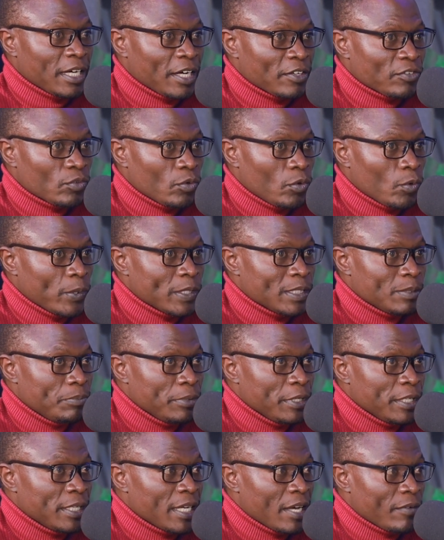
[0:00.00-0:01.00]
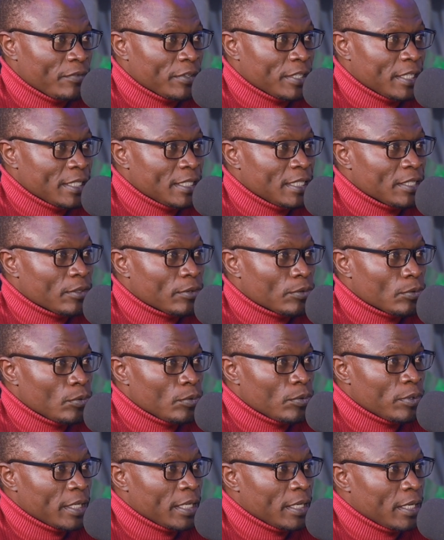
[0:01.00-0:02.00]
has always been navigating
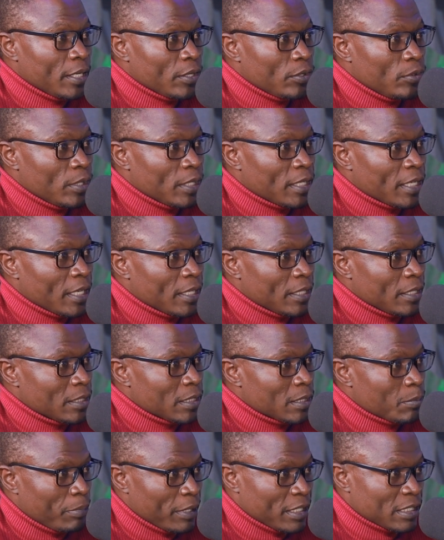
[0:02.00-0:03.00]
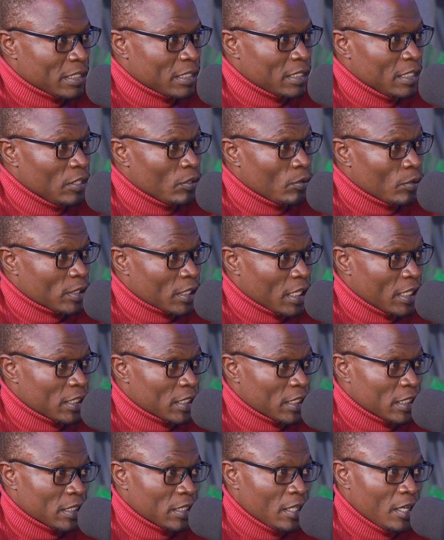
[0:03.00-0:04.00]
through the regulatory space in those
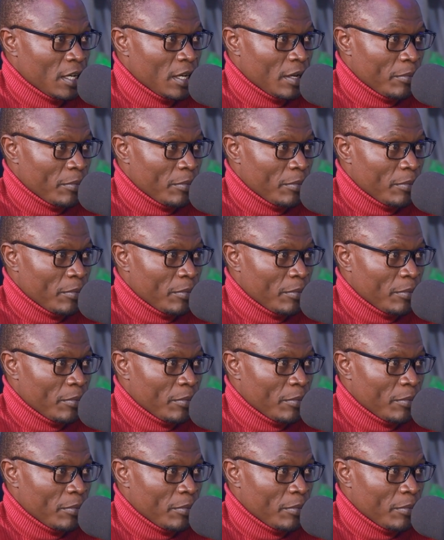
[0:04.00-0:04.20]
countries,